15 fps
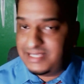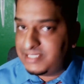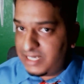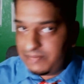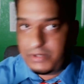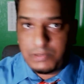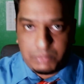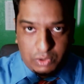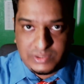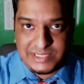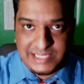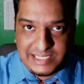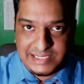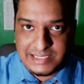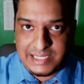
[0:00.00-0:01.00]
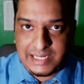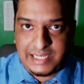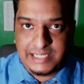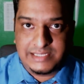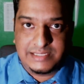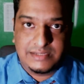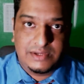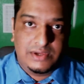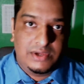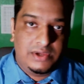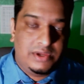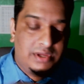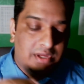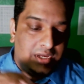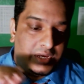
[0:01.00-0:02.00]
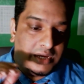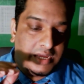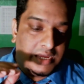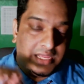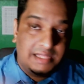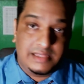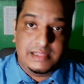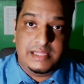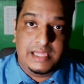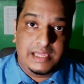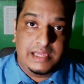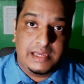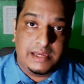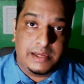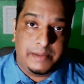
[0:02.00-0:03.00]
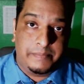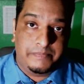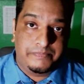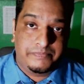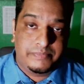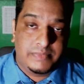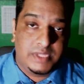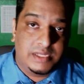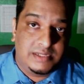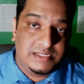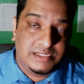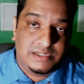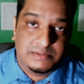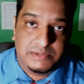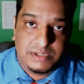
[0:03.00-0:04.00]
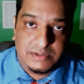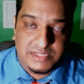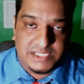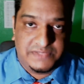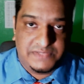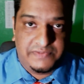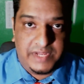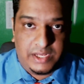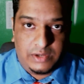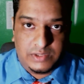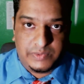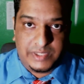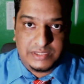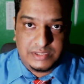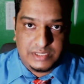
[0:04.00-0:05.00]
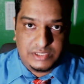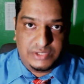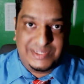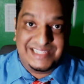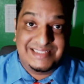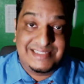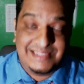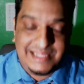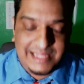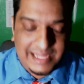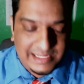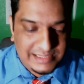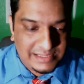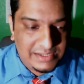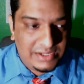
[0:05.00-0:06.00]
And I'm going to post these studies in the description of this video as well so that you can see that.